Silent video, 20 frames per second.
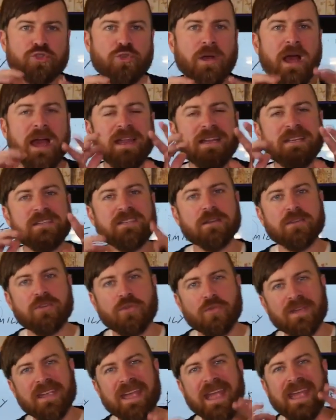trying to
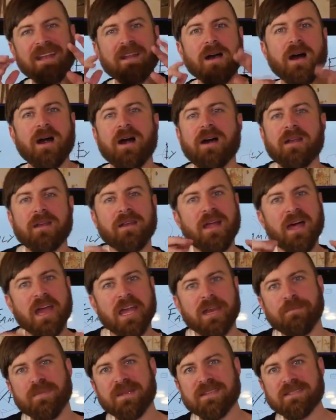create
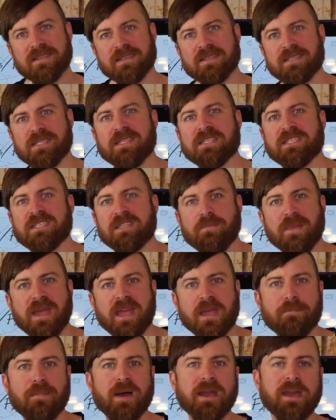online businesses to
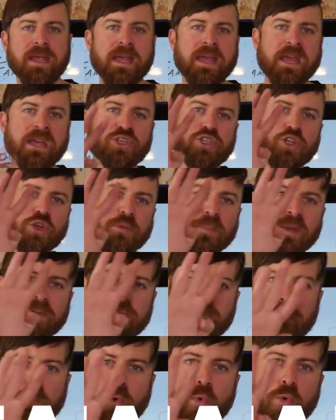make money. It took me
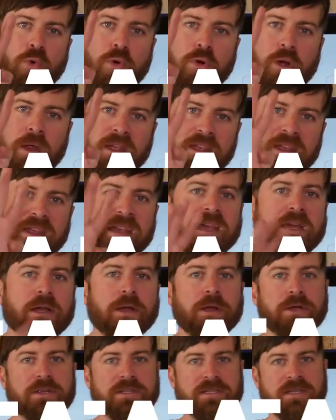four
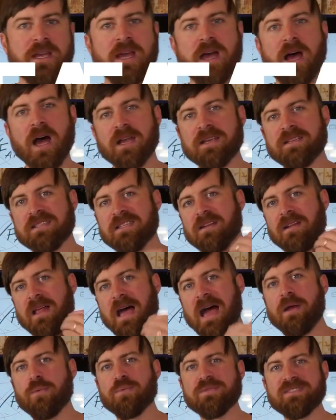years until
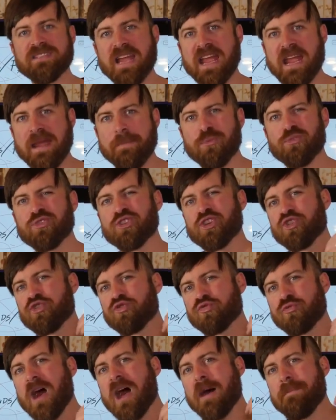I was able to
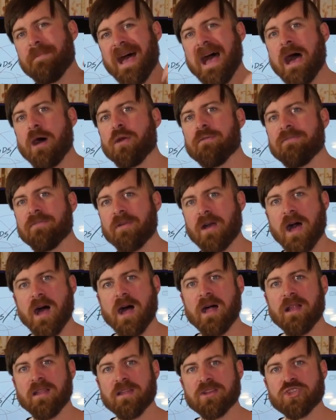drop out of
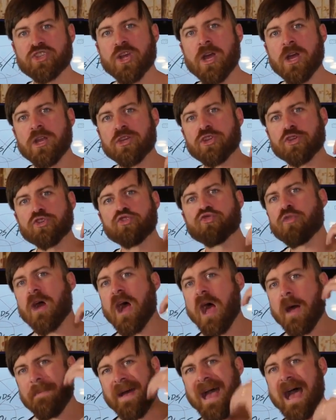college, to
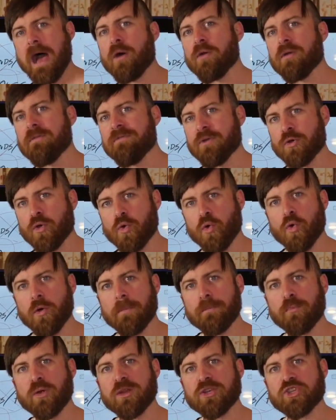drop out of the
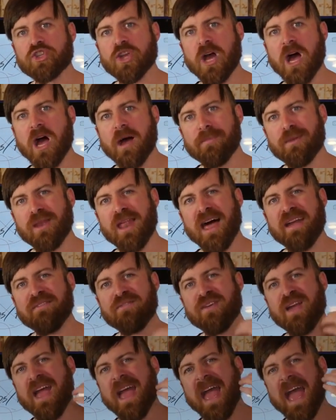corporate job life,
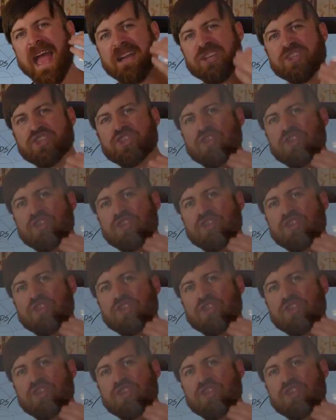and